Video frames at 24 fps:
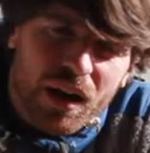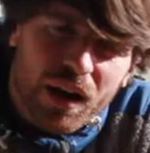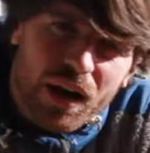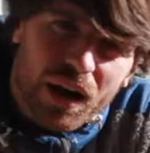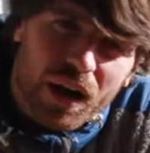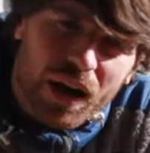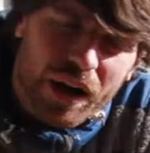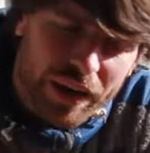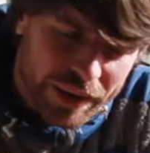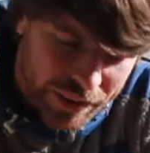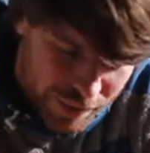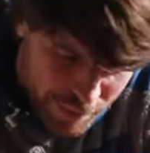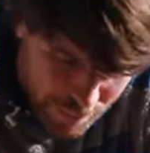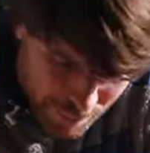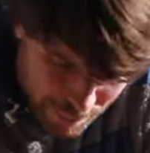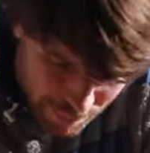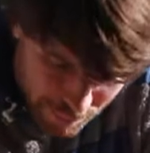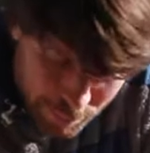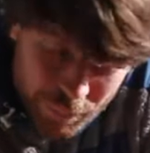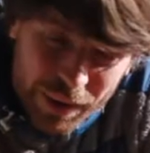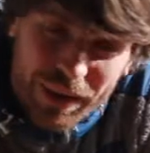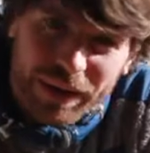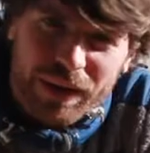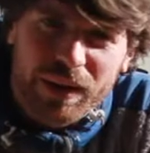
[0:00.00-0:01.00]
Hi,
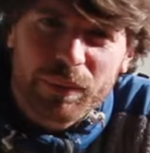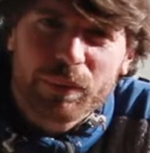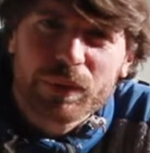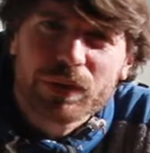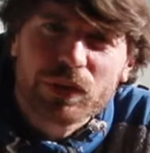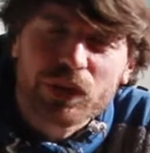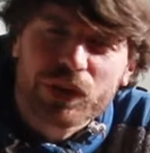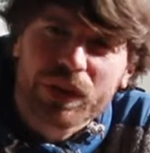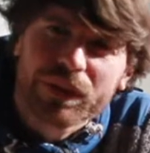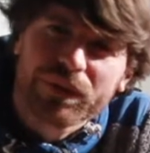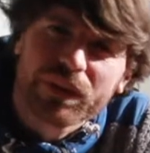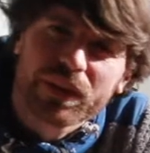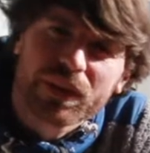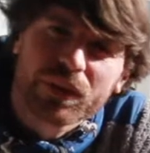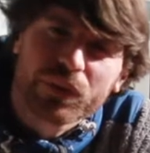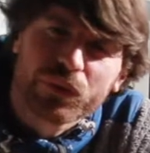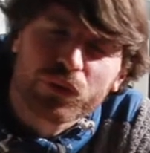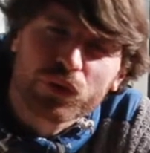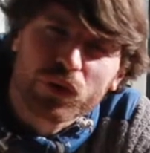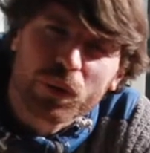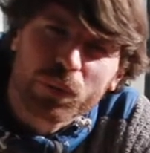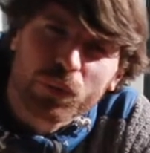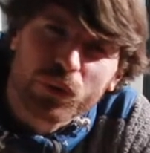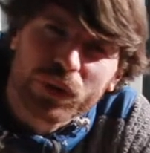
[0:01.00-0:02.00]
my name is Stefan
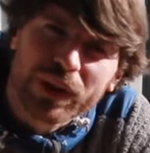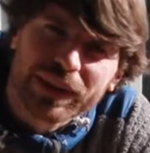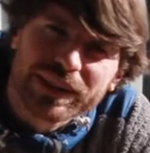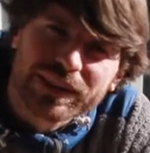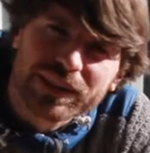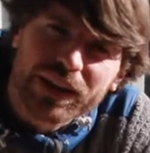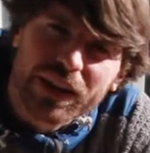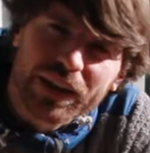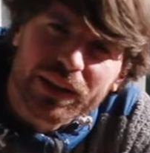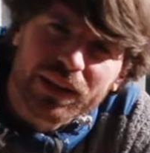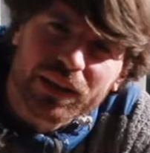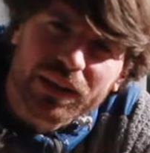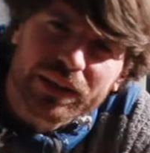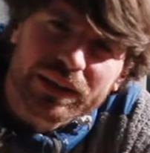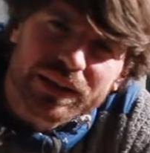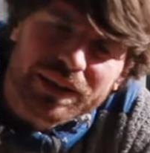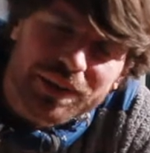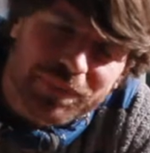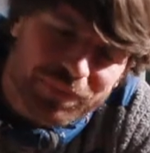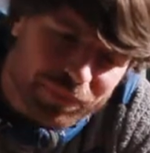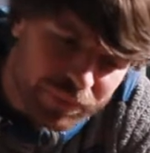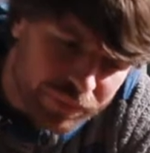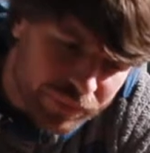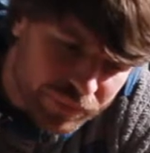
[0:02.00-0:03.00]
from Red
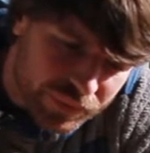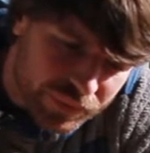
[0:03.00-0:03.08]
Slacklines.